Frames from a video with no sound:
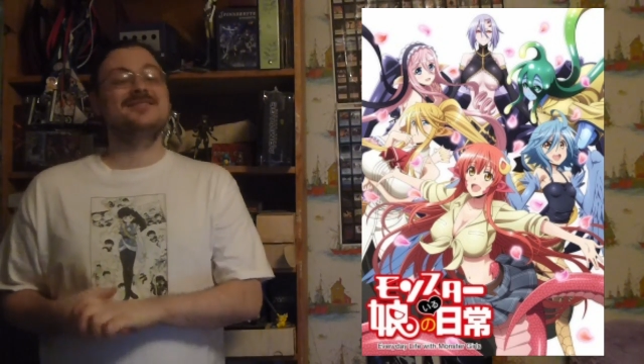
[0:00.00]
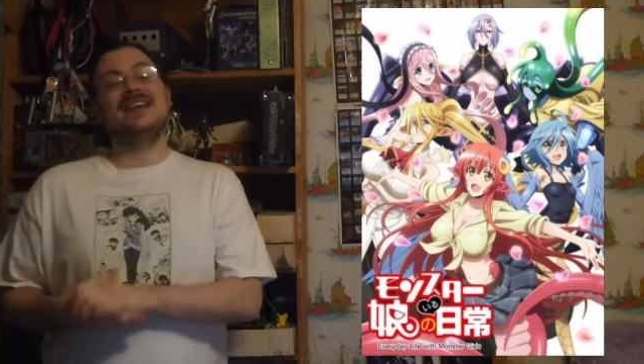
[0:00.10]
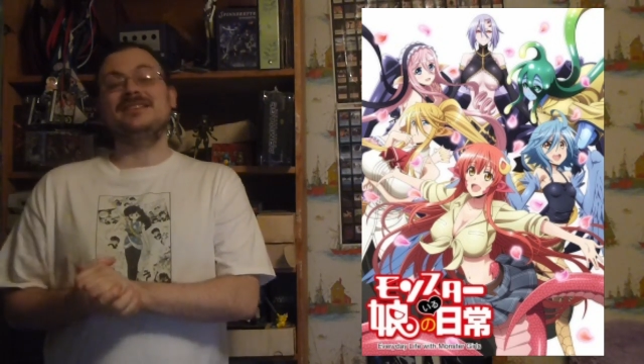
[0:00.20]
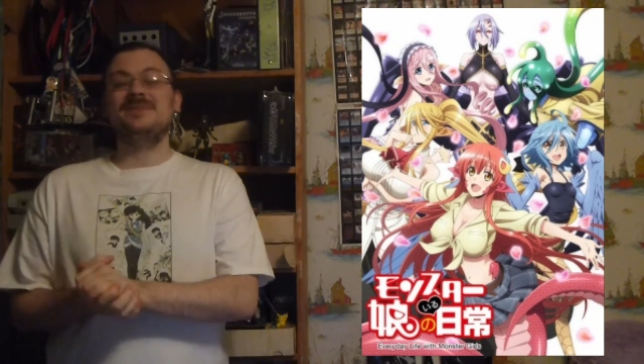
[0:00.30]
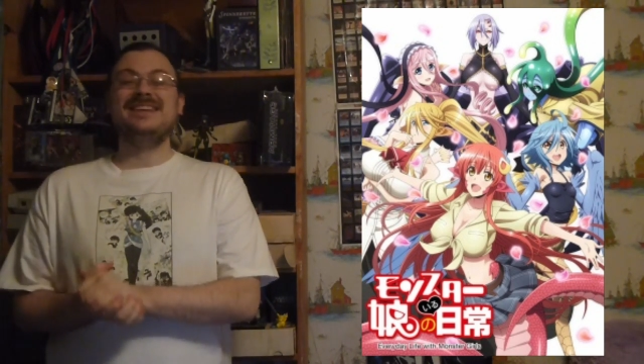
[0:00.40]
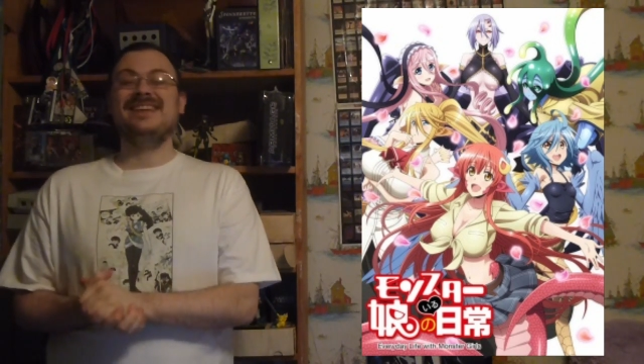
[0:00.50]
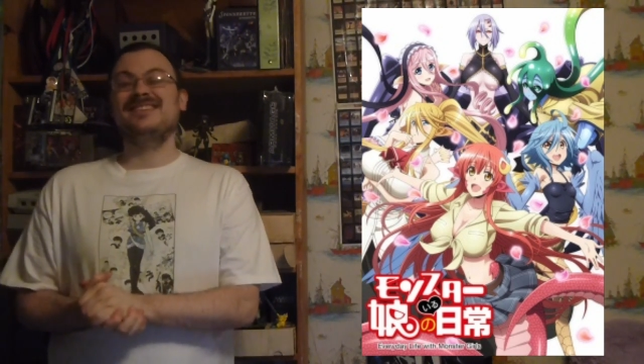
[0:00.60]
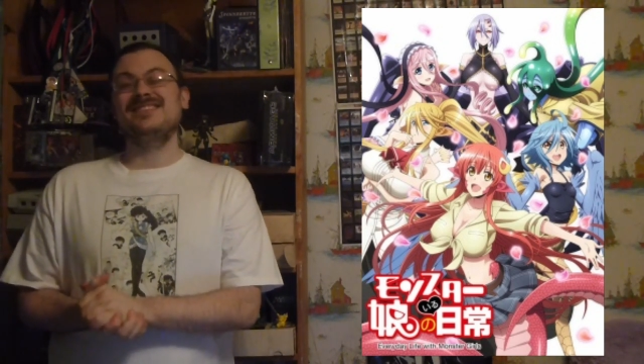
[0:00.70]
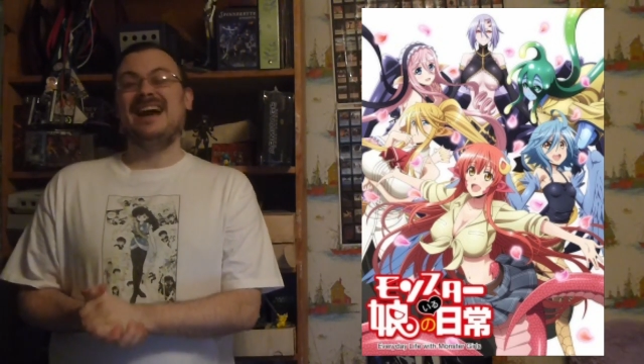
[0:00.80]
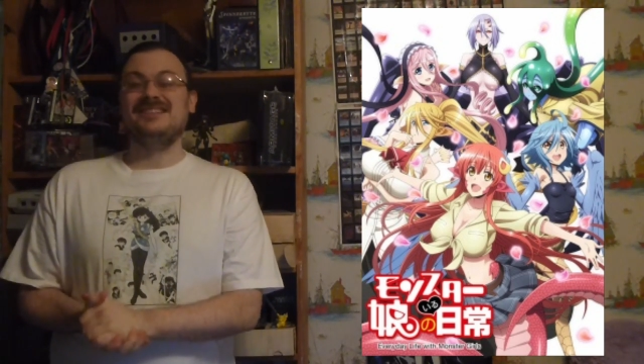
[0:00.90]
So that's what the
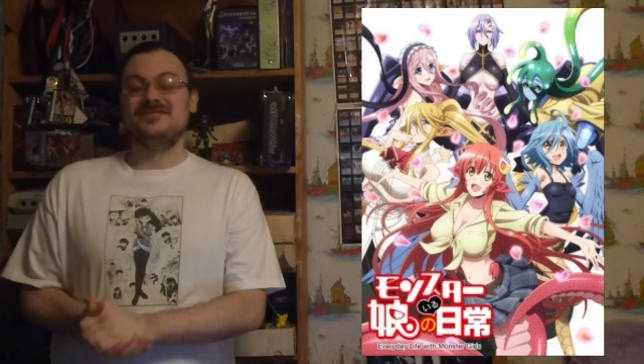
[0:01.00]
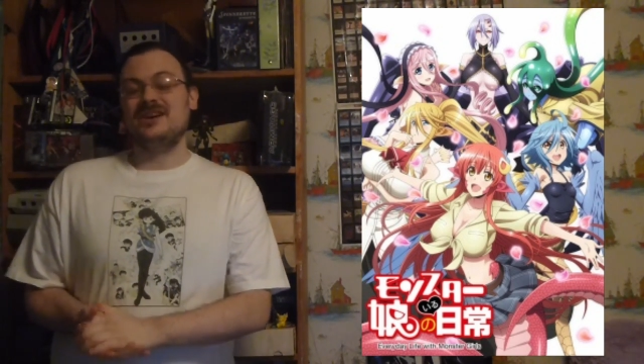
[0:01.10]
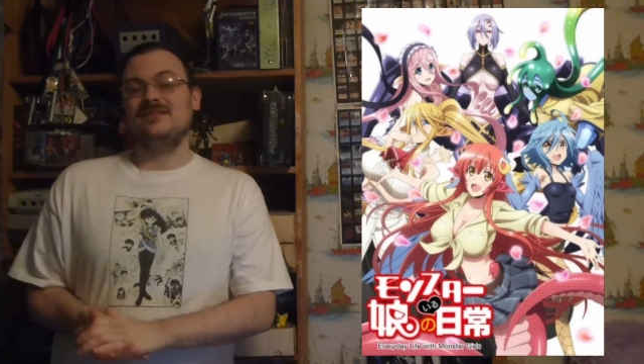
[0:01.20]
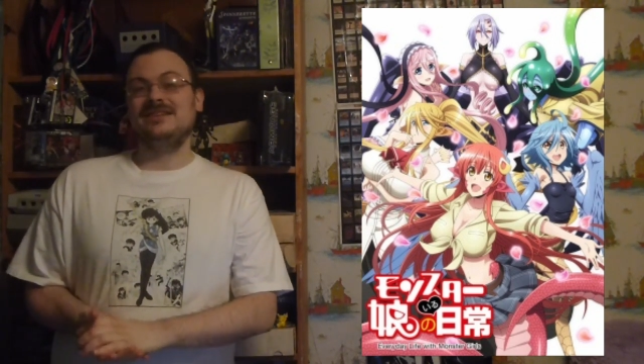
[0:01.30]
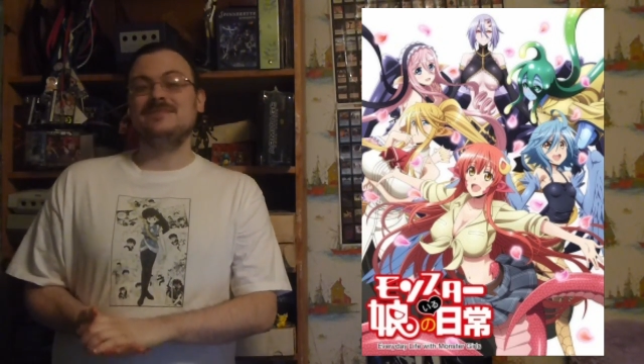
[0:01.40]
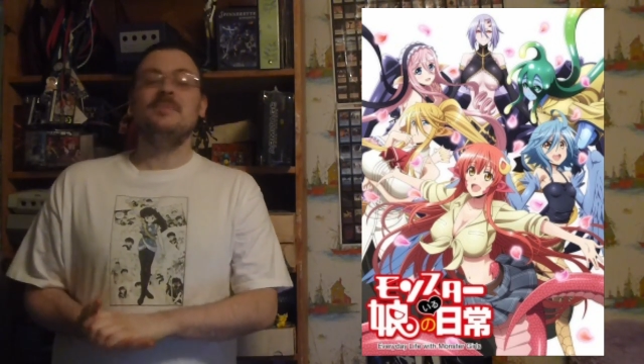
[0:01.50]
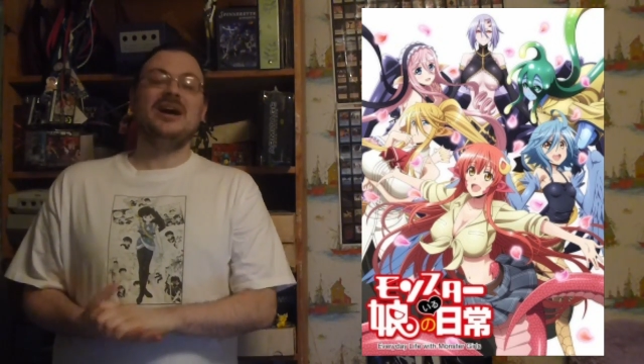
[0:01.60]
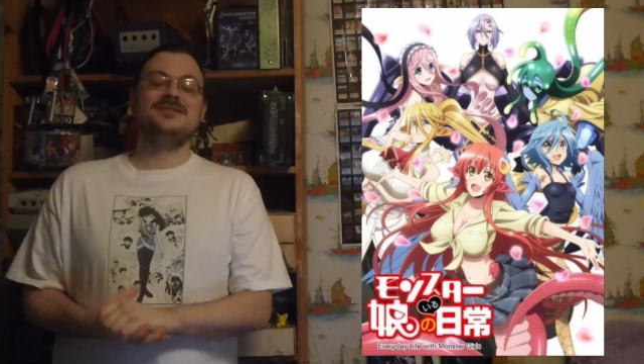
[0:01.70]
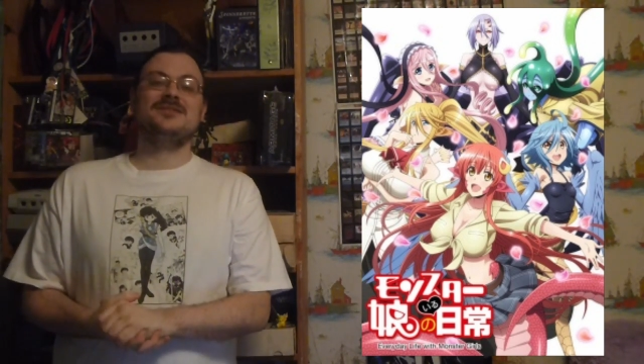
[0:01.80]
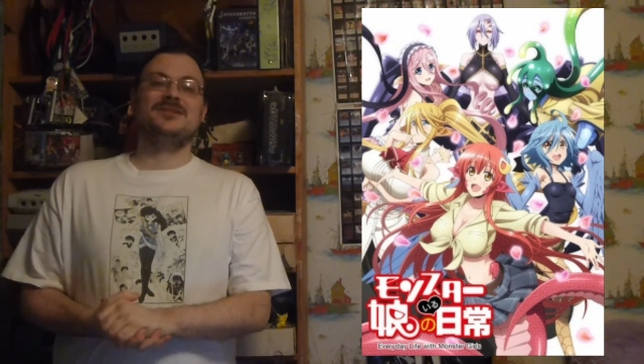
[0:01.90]
other last genre is,
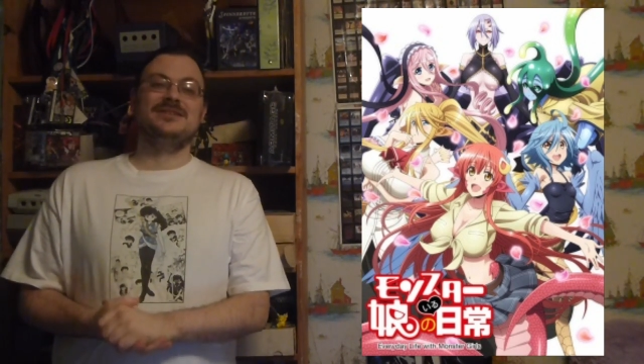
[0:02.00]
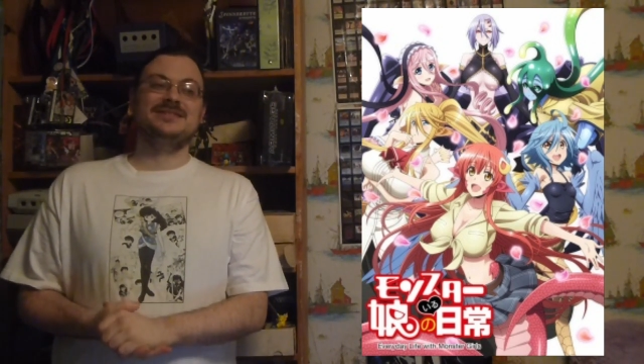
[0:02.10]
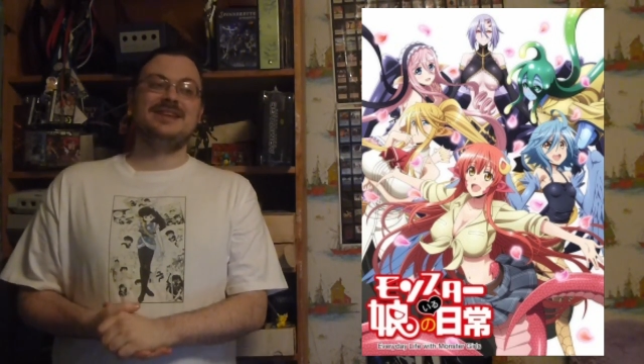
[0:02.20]
Monster Girls.